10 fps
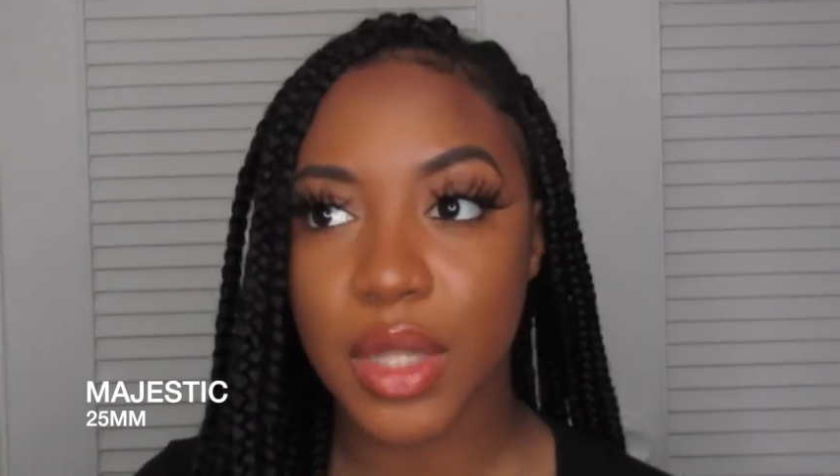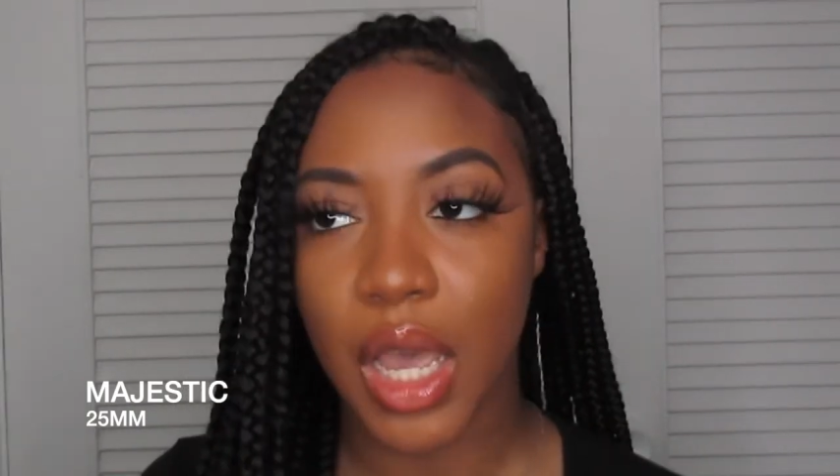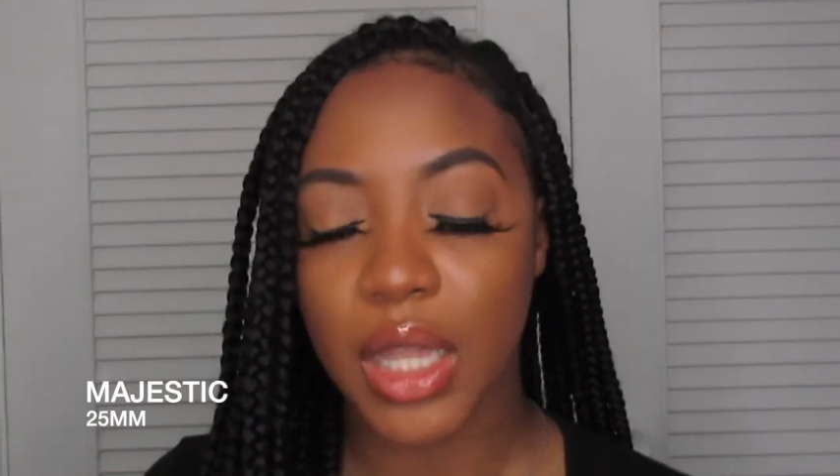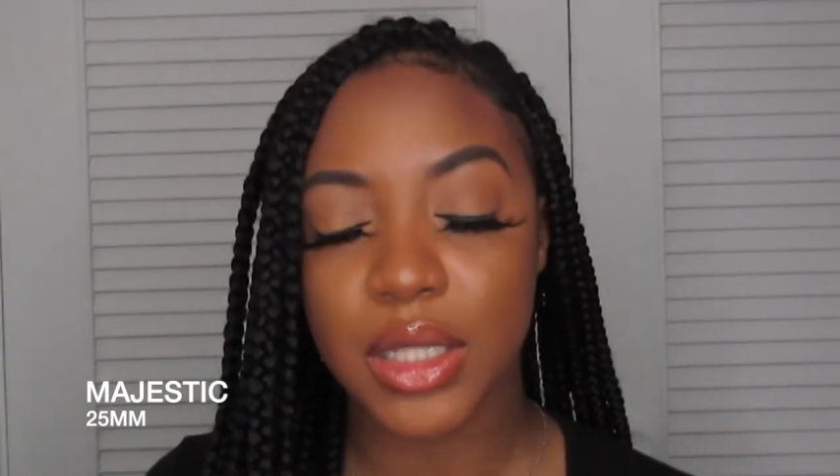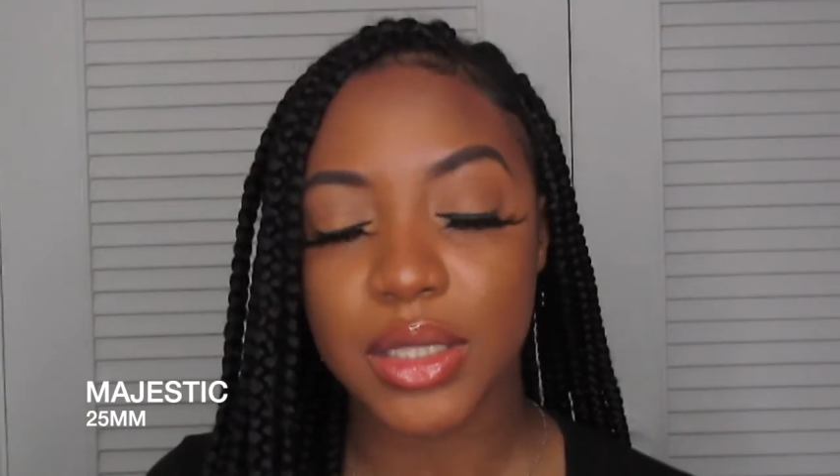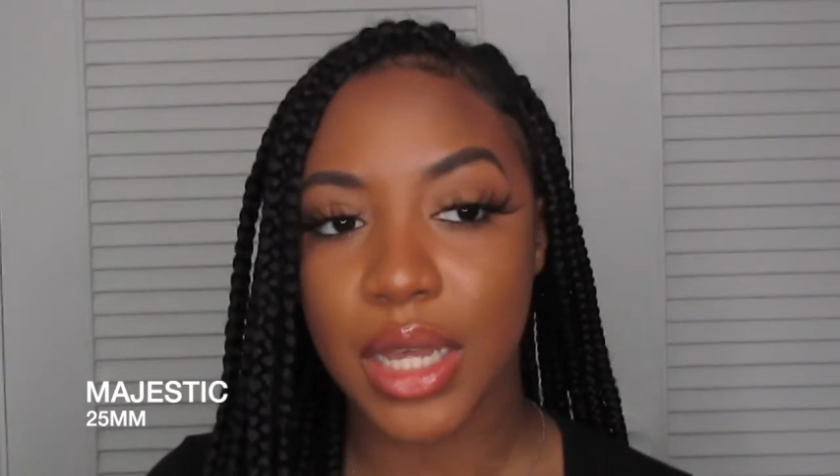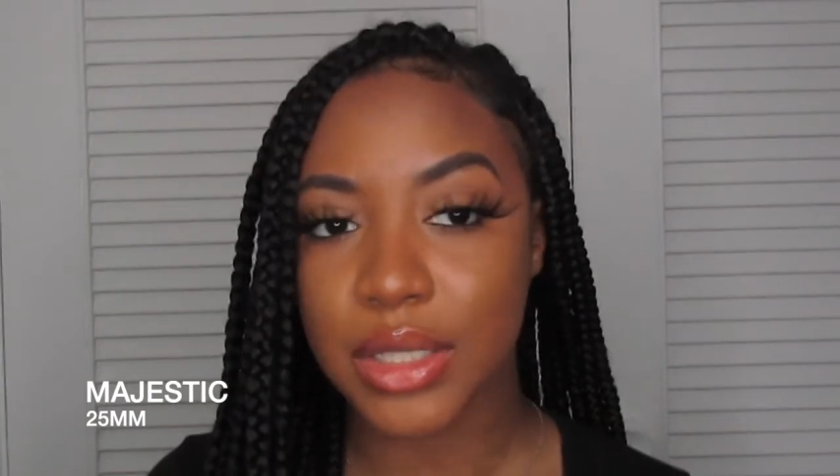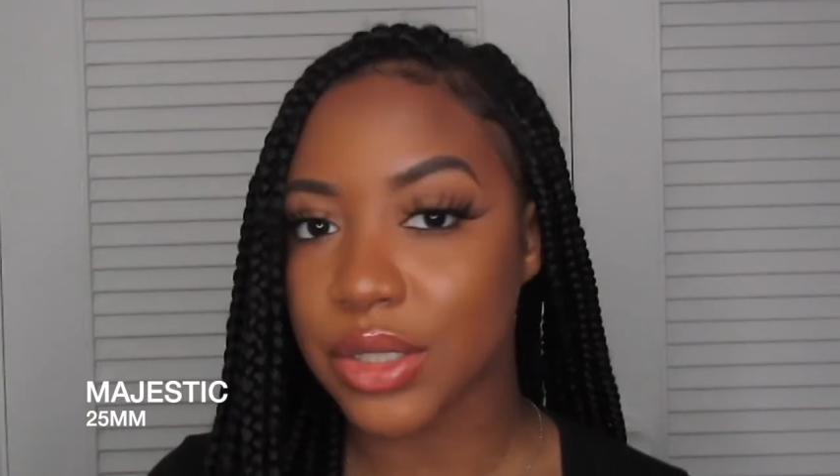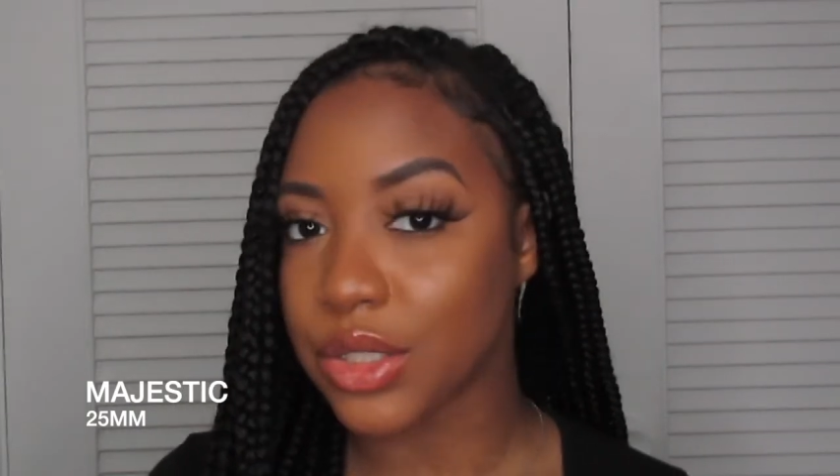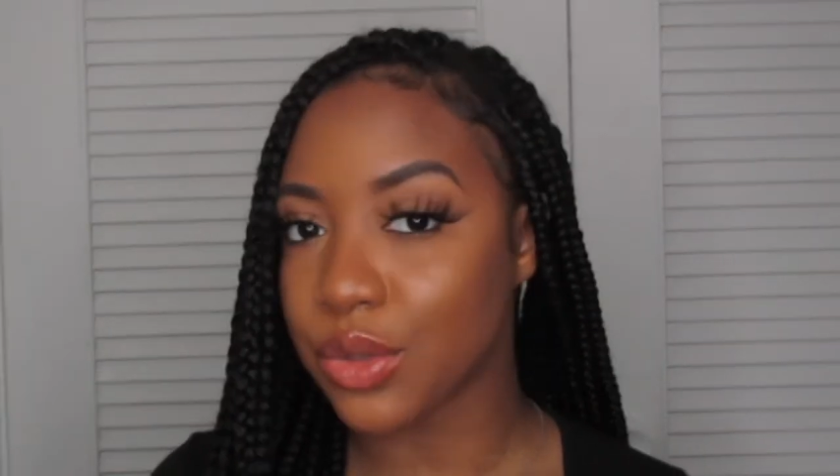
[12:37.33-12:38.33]
And this lash
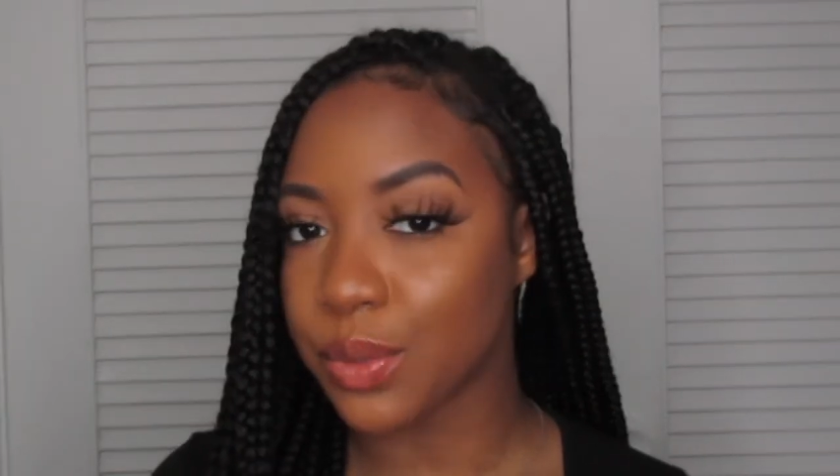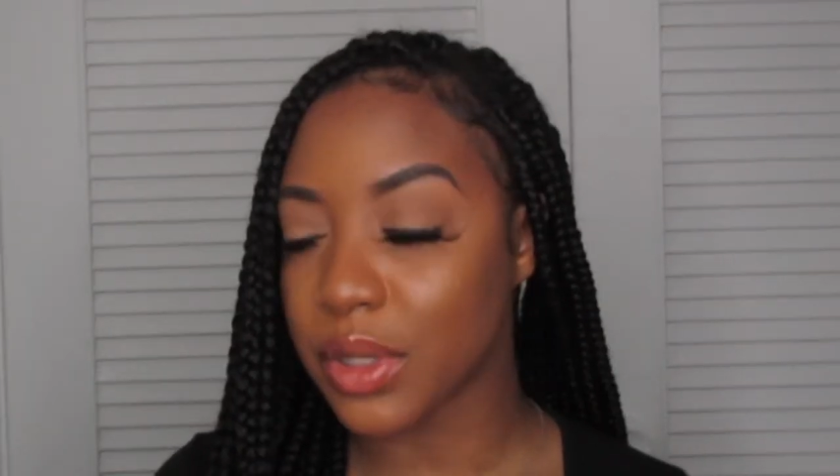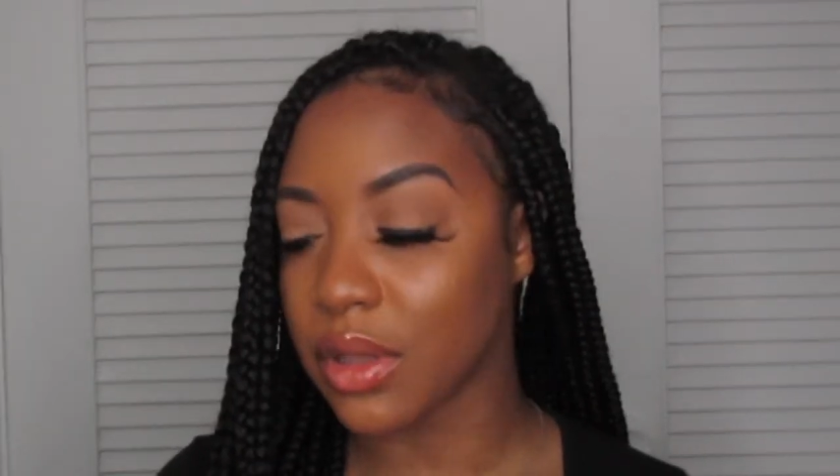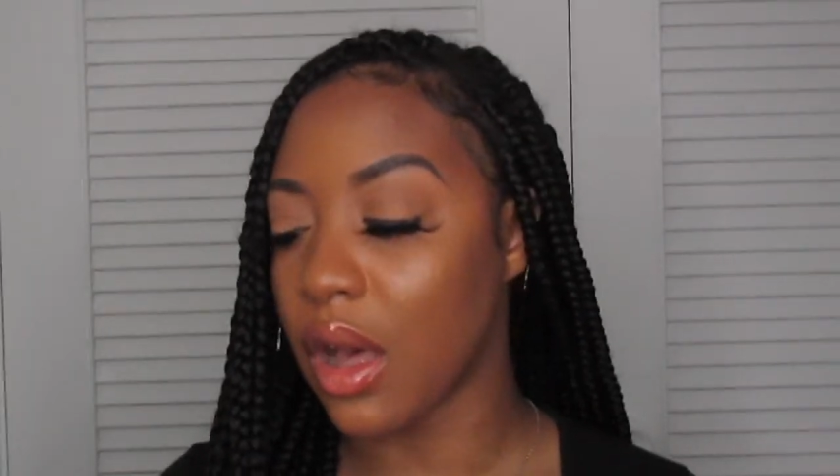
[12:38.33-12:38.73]
is super long.